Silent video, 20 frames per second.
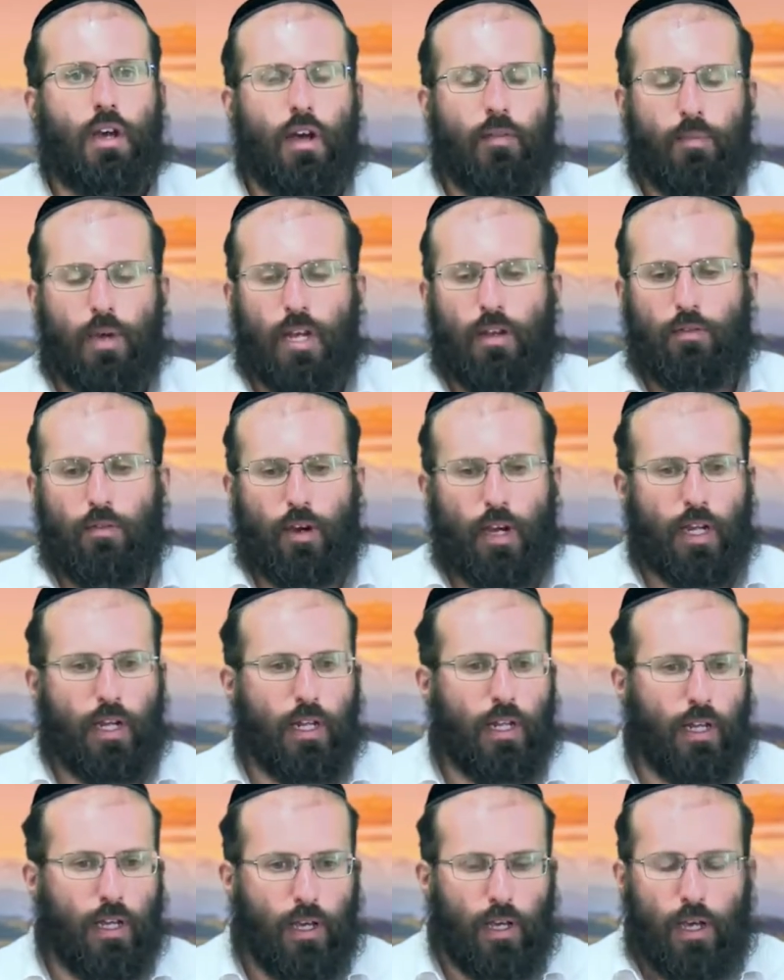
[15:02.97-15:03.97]
I've made it very
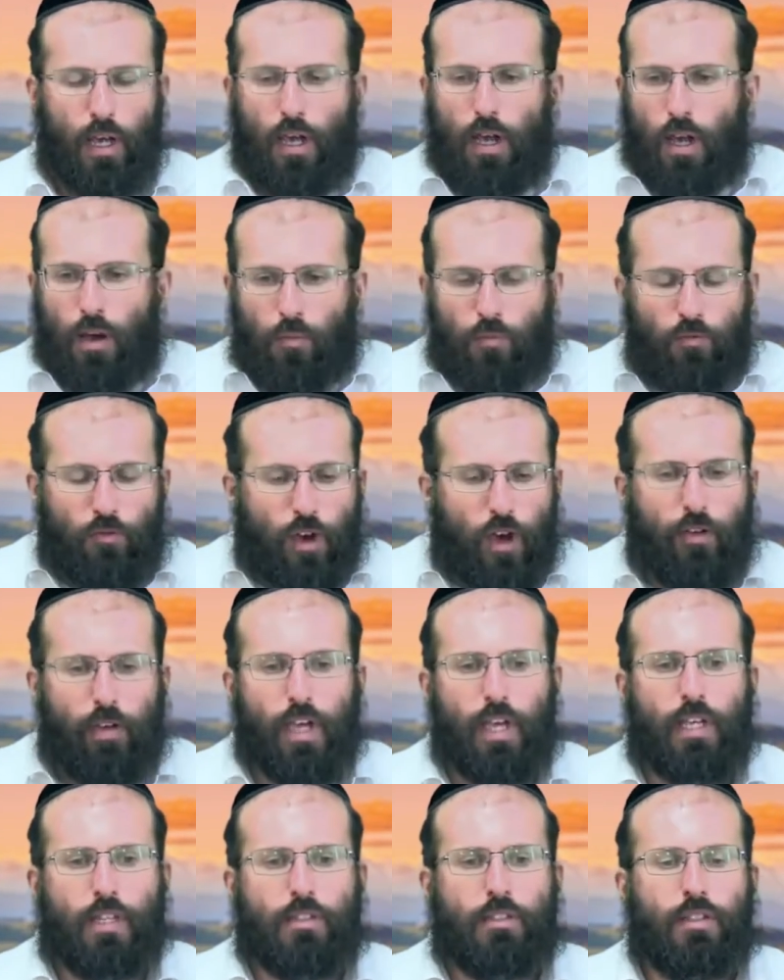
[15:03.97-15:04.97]
clear. I'm
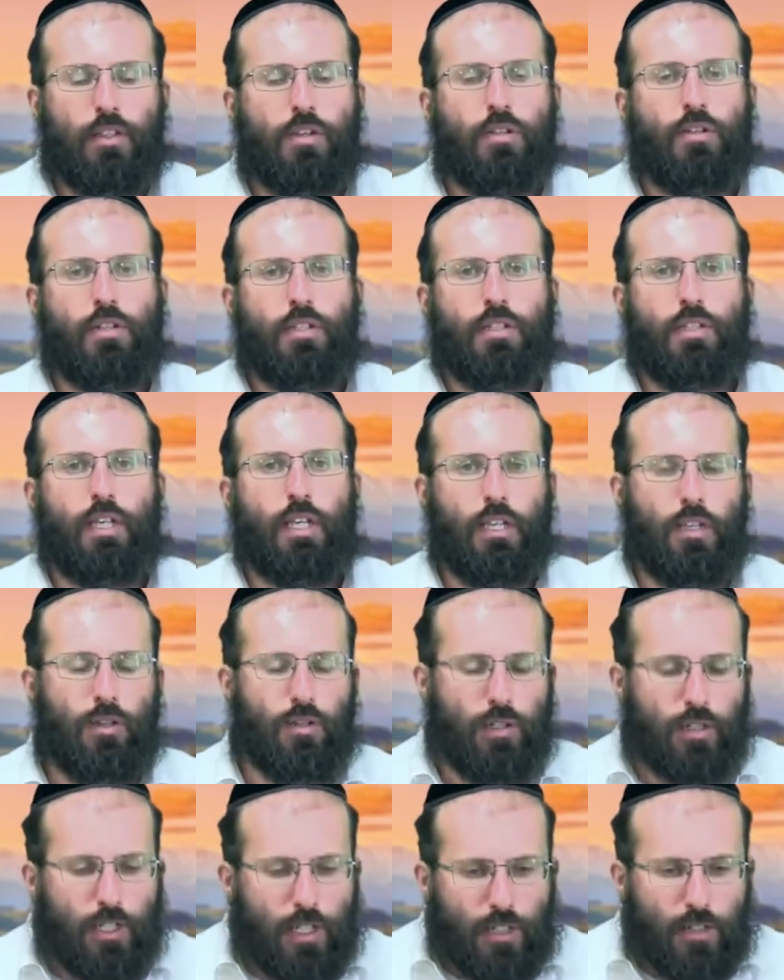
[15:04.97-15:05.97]
very into unity.
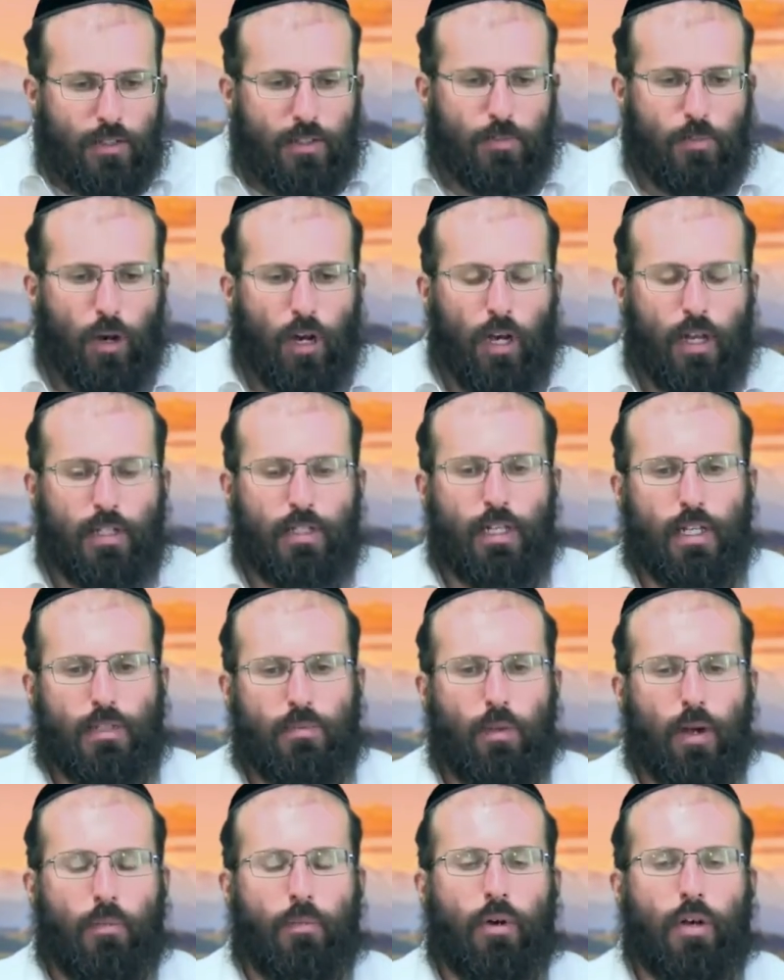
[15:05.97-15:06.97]
Unity Inspires,
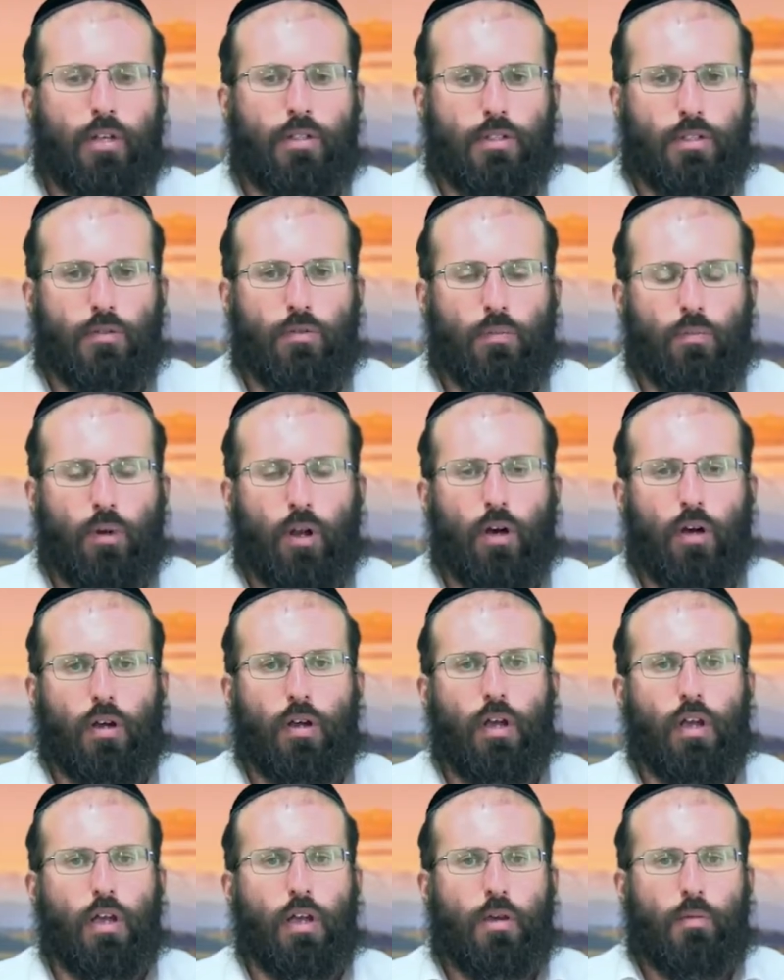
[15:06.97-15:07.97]
that's my personal
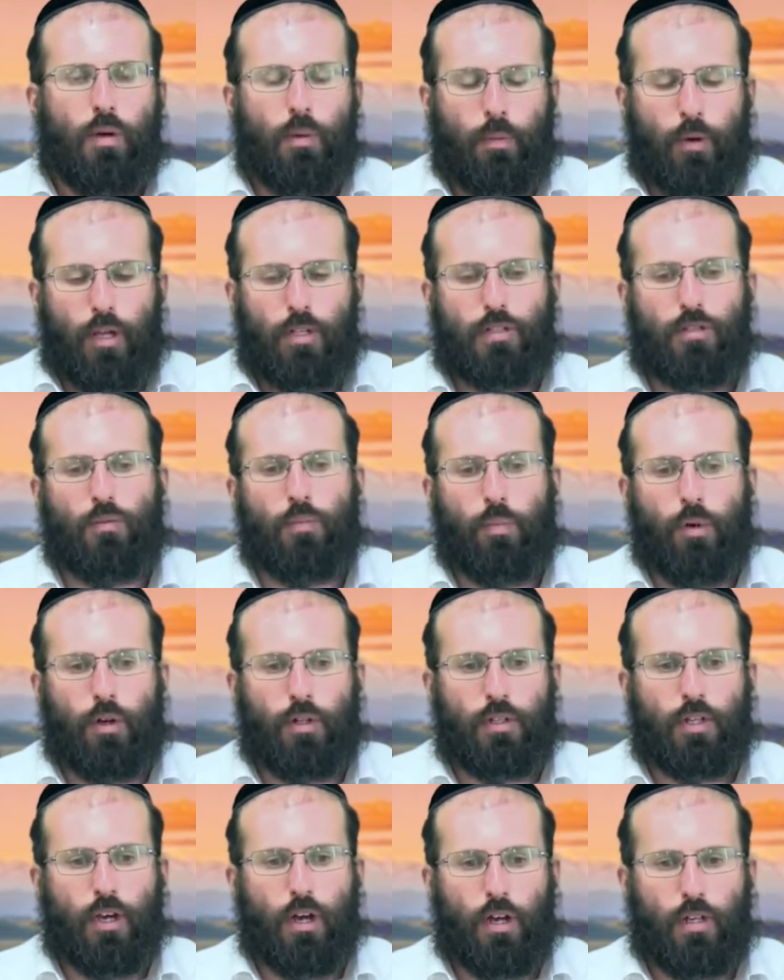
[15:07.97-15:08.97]
blog, my personal
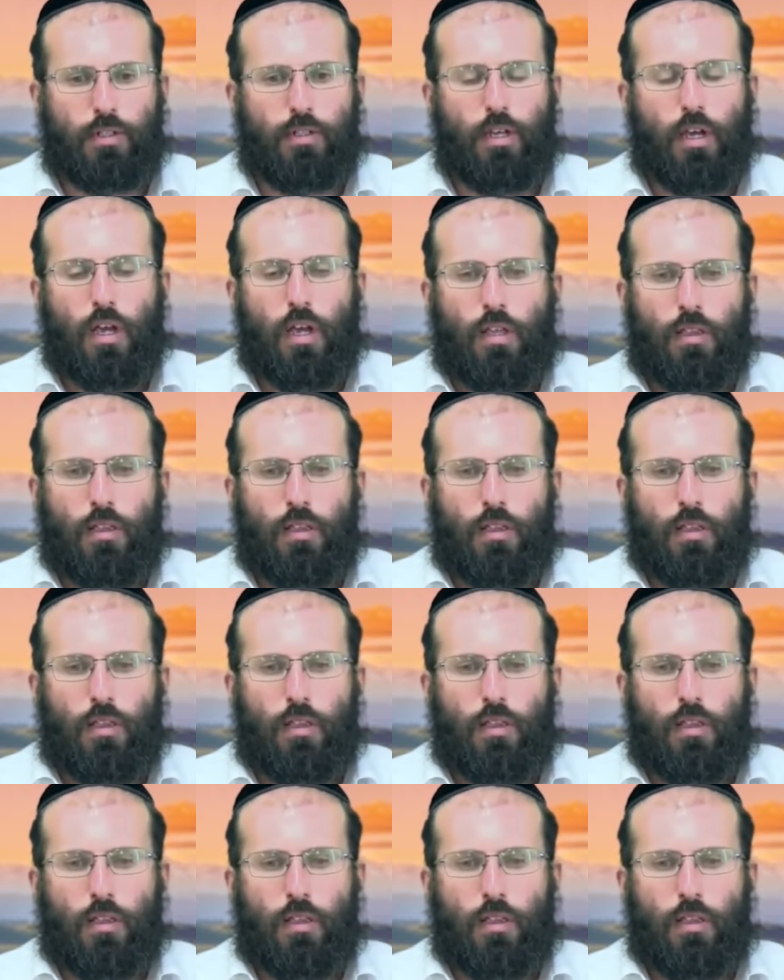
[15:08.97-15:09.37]
podcast.